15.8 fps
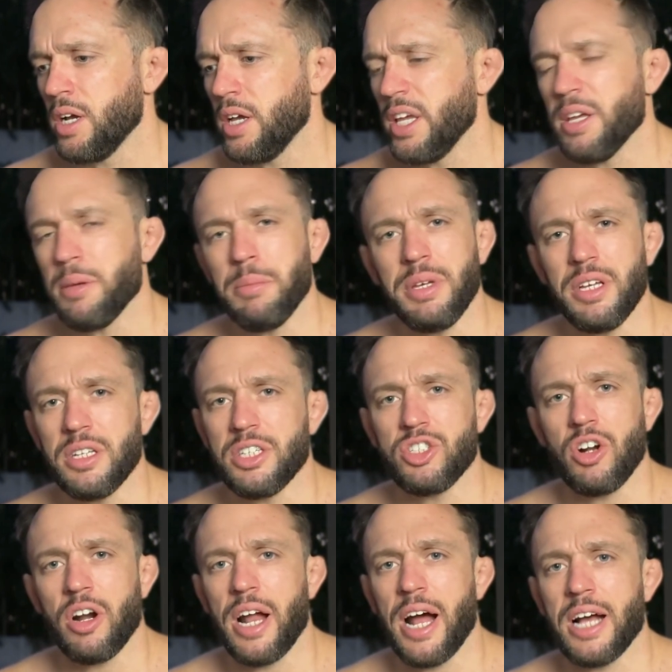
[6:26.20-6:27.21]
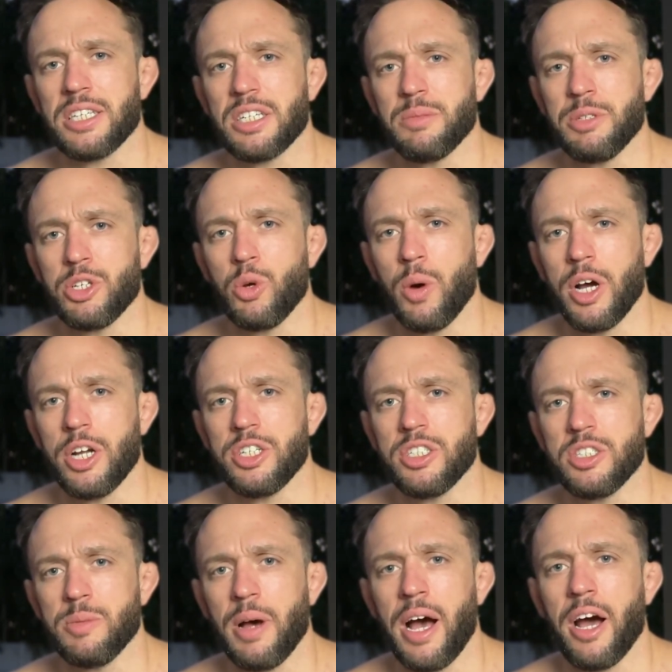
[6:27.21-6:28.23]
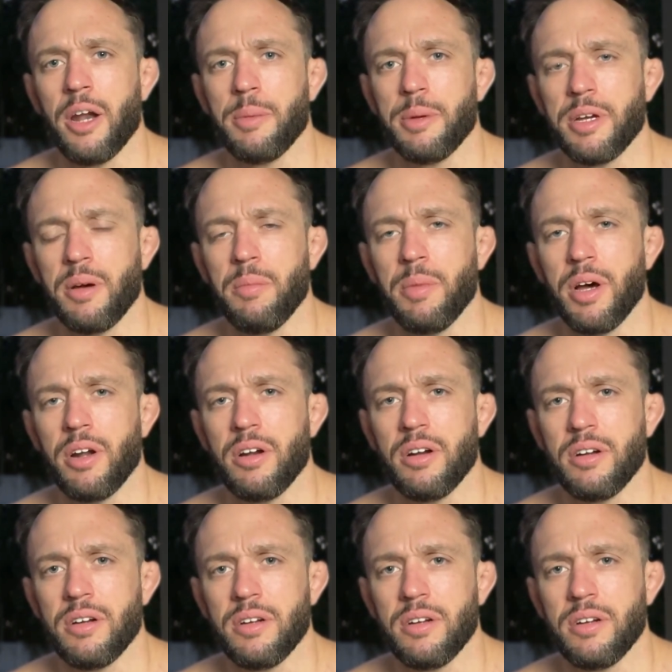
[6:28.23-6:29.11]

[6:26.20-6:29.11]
he immediately started asking me questions about how to become better.